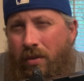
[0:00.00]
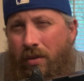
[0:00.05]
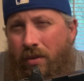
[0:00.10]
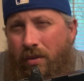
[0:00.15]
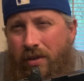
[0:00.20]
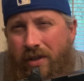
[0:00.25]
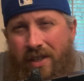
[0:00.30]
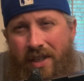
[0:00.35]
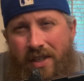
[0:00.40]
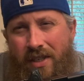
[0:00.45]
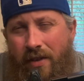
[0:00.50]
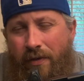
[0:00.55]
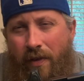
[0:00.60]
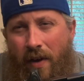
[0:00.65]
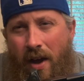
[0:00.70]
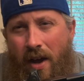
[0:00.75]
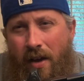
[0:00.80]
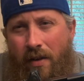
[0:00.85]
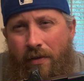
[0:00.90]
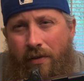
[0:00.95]

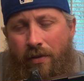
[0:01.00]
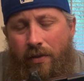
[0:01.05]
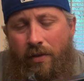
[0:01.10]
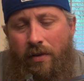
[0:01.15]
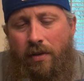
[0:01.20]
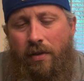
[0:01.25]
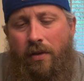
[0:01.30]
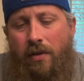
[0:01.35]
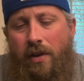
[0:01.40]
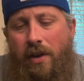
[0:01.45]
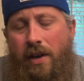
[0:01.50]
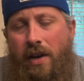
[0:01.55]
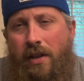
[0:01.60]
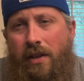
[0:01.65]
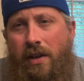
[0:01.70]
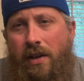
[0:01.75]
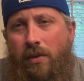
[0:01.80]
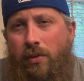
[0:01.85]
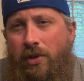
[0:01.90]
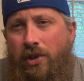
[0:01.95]
$65, and I
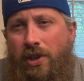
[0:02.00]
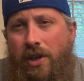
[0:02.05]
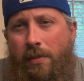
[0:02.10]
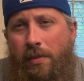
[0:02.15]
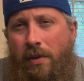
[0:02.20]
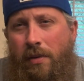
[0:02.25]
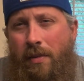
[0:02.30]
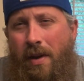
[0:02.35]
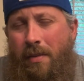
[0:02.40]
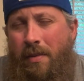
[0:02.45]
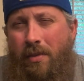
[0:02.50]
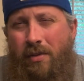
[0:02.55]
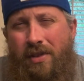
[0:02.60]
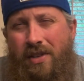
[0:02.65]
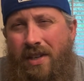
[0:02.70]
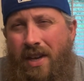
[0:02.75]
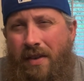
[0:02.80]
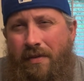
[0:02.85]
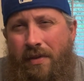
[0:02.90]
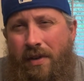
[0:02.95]
think with shipping, maybe it was
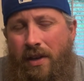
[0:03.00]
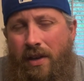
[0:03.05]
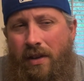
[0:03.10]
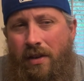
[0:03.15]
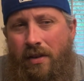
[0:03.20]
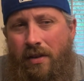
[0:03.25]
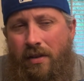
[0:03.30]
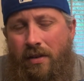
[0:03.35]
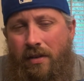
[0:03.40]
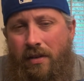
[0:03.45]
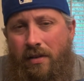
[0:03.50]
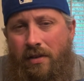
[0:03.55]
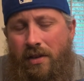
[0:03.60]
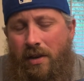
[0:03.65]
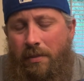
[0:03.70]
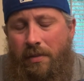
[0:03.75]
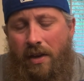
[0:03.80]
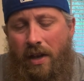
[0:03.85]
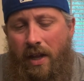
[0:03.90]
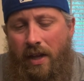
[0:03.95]
$70,
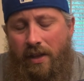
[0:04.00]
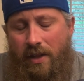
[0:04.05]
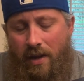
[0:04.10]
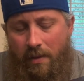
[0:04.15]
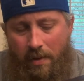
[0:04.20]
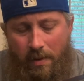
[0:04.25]
something like that.